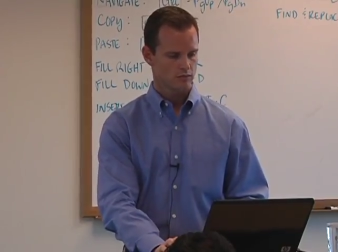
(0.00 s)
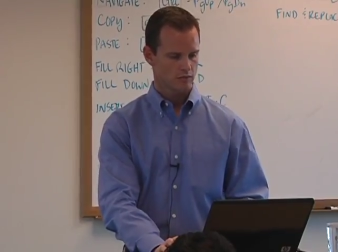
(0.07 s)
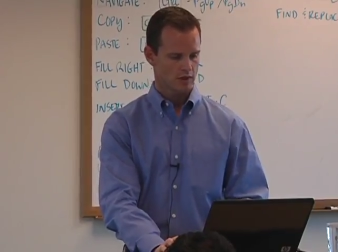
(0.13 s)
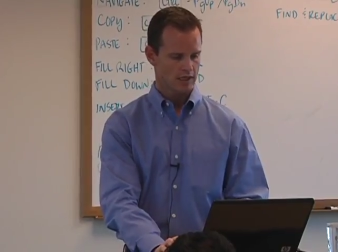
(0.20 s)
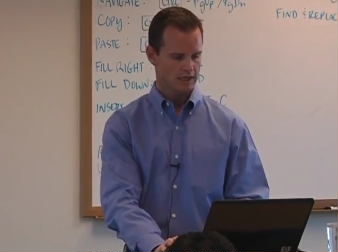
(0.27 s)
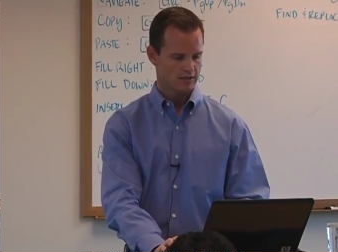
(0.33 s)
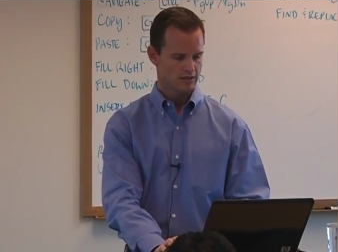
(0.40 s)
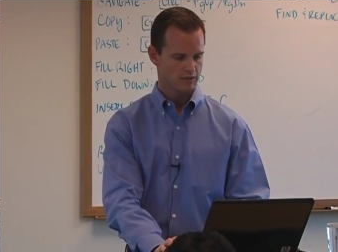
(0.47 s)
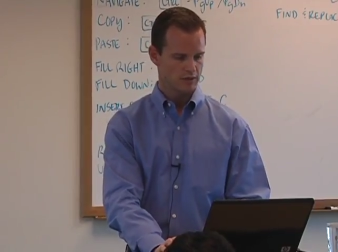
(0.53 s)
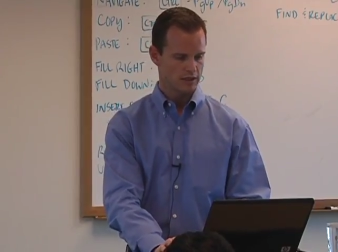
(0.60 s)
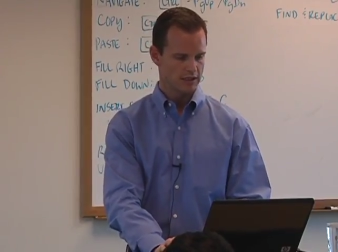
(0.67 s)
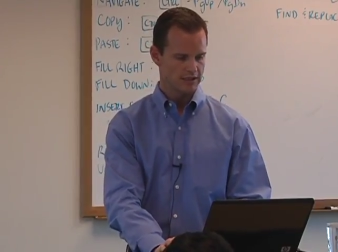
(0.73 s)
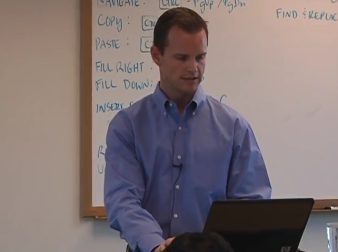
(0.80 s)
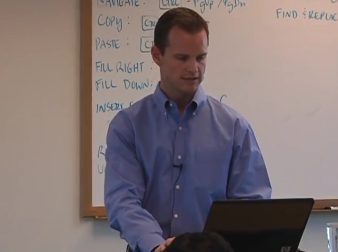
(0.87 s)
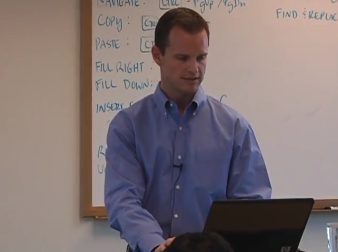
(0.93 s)
Okay, so we
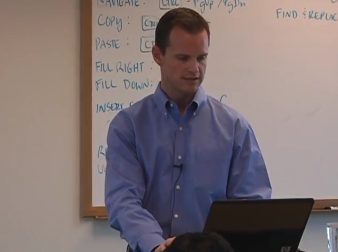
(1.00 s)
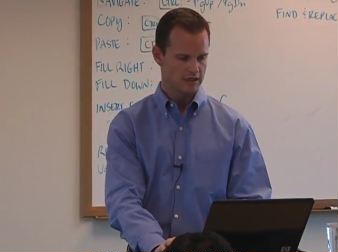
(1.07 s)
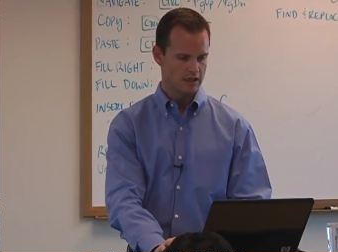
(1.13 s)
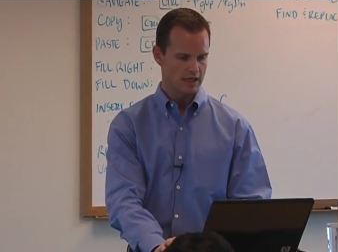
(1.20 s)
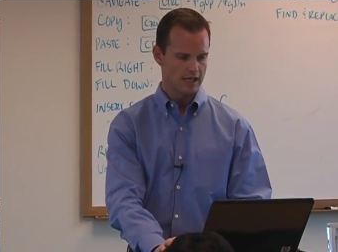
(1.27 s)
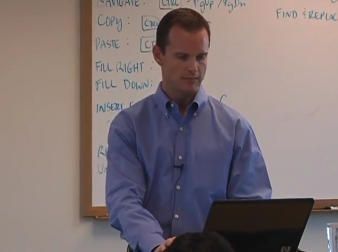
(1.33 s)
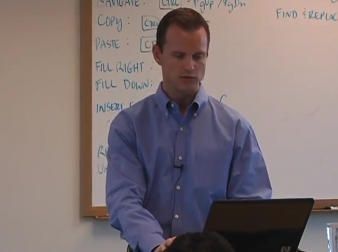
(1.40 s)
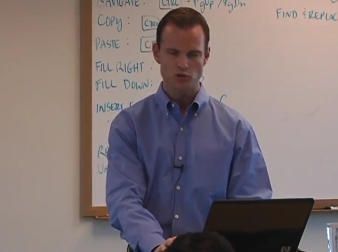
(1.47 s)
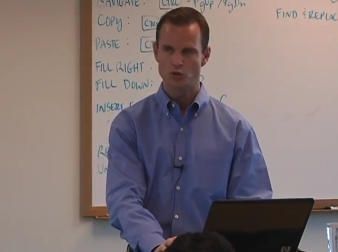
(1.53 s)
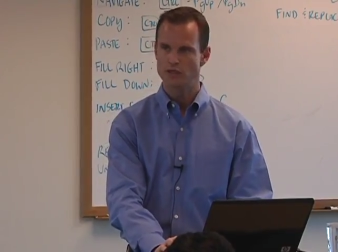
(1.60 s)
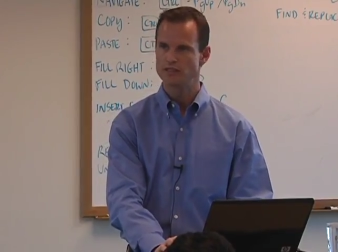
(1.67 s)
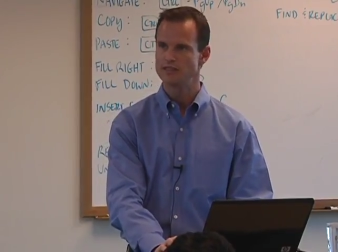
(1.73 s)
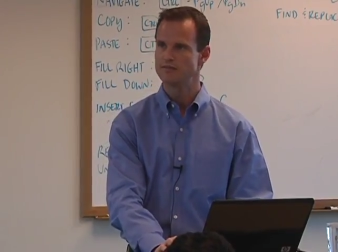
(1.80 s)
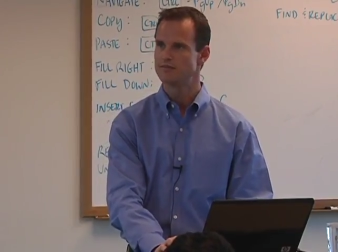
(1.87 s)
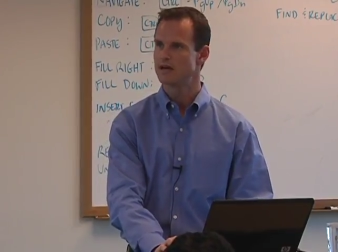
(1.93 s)
link to cell
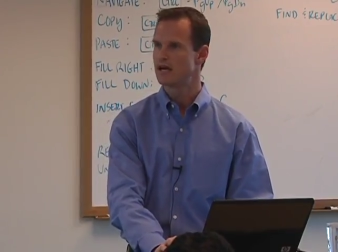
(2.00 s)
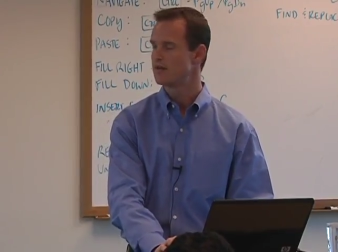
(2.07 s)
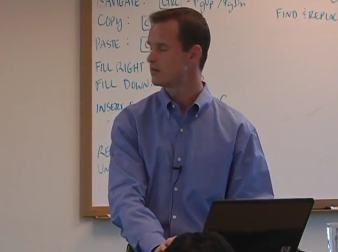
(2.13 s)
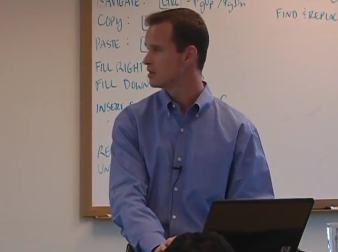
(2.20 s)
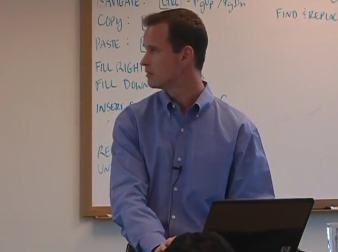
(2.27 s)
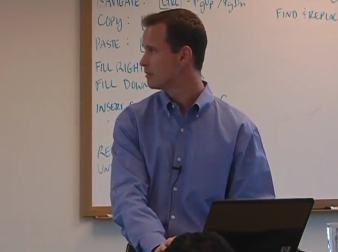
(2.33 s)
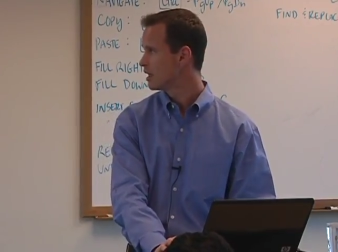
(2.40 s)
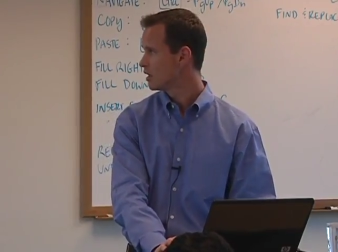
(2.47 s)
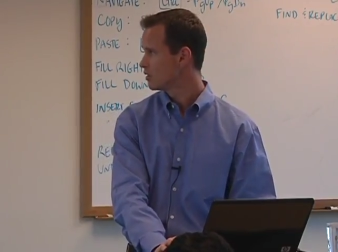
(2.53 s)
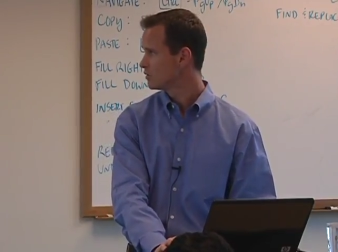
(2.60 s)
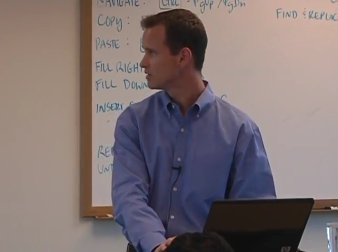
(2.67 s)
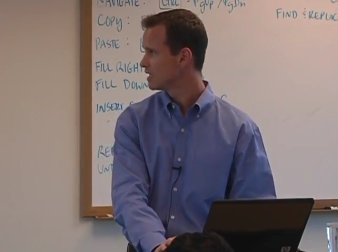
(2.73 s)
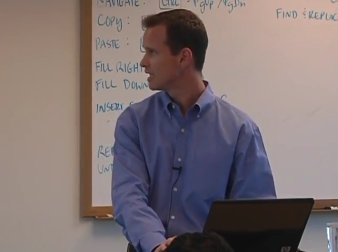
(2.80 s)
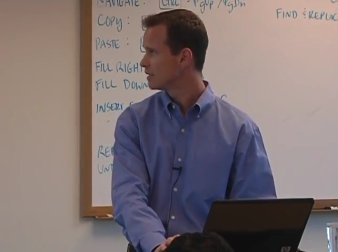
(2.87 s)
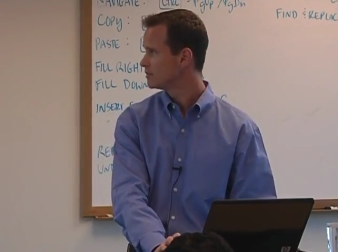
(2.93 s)
M25 on the model
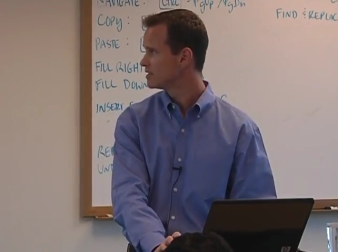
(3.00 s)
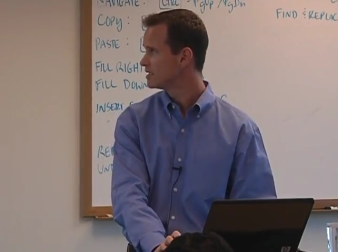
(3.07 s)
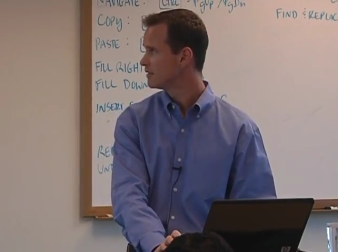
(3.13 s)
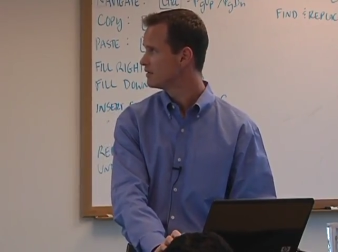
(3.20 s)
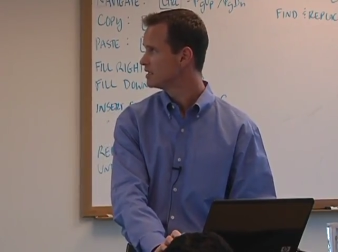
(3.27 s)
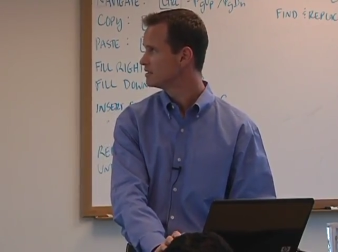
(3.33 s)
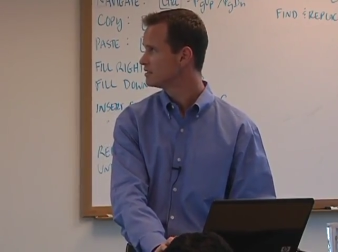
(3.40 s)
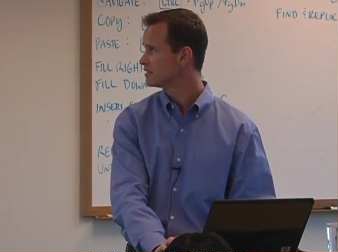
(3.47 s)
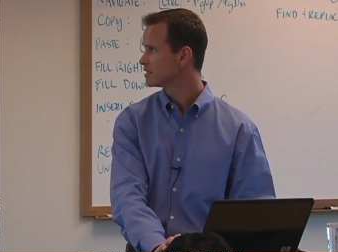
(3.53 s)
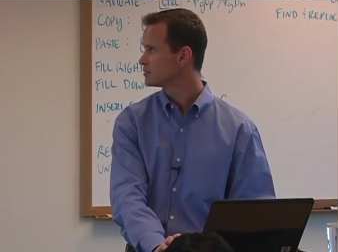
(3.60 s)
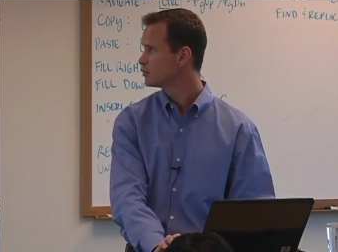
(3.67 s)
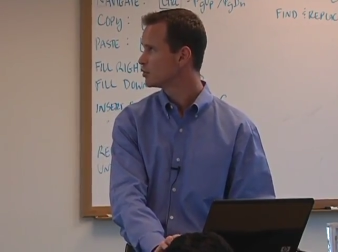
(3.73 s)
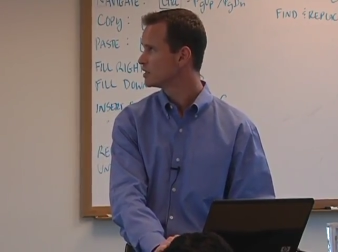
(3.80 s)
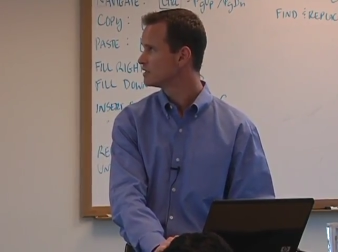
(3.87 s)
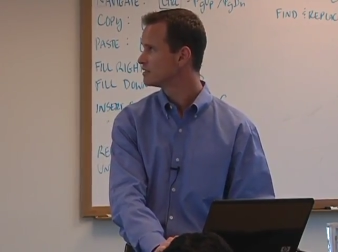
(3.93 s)
tab,
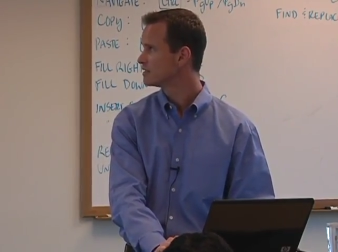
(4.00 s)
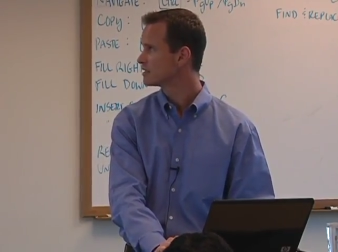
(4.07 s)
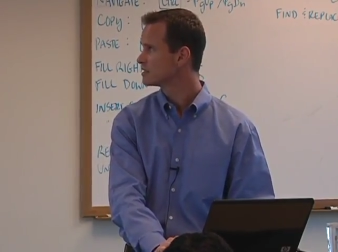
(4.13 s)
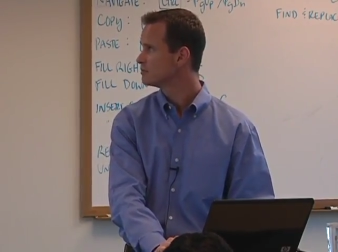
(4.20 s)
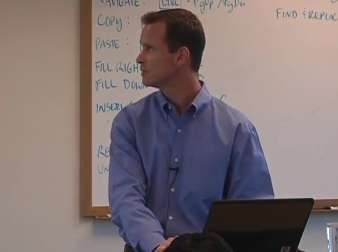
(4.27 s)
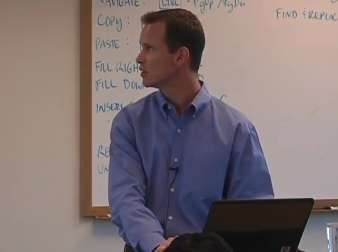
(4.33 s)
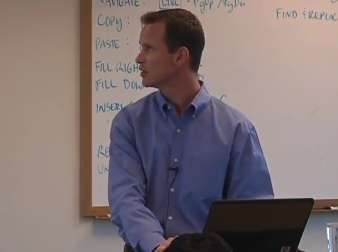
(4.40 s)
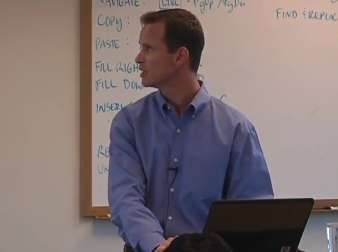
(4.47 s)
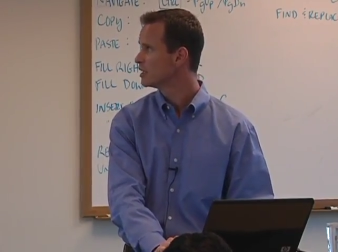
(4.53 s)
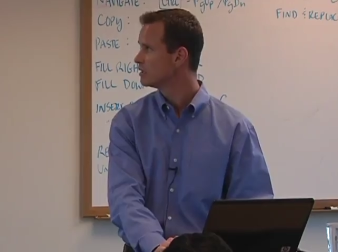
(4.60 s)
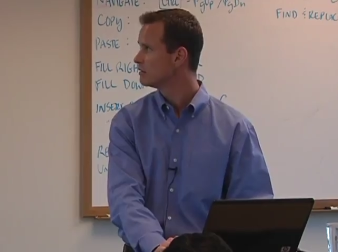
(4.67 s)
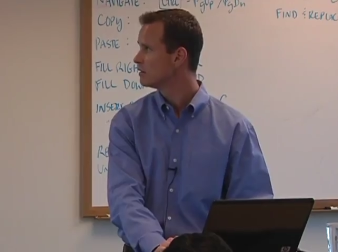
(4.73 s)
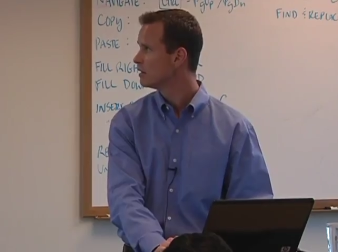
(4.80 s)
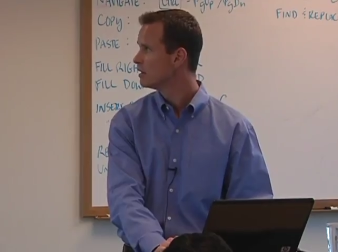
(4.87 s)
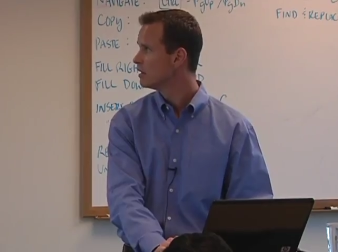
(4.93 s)
76.6 million.